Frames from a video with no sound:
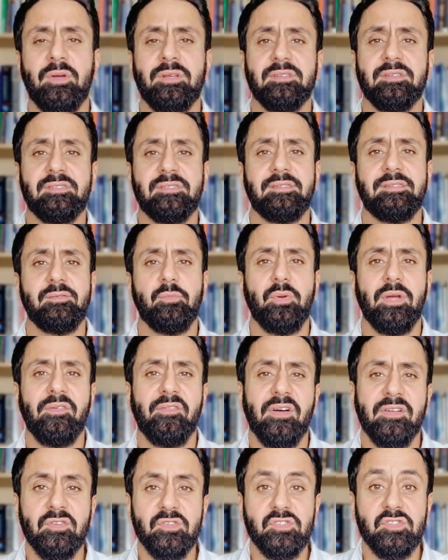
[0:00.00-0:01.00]
We under
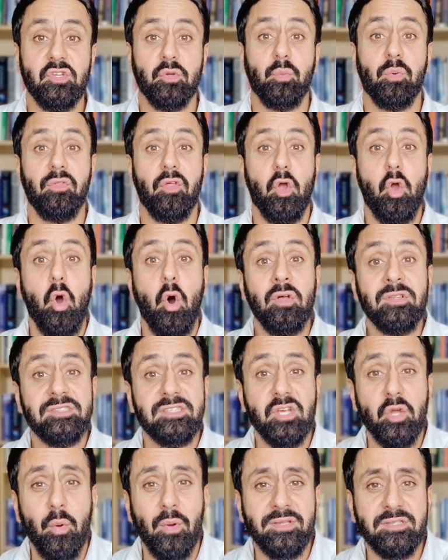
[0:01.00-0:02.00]
we've understood what the
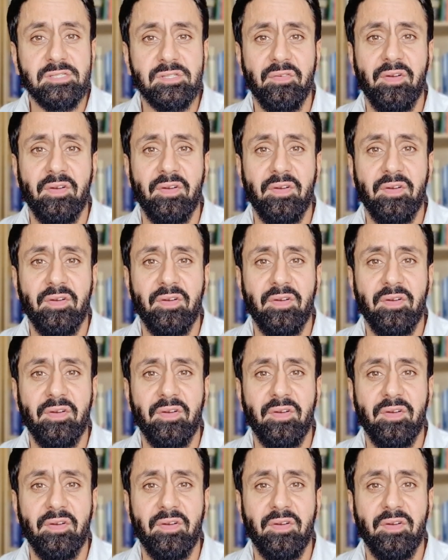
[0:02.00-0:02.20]
consequences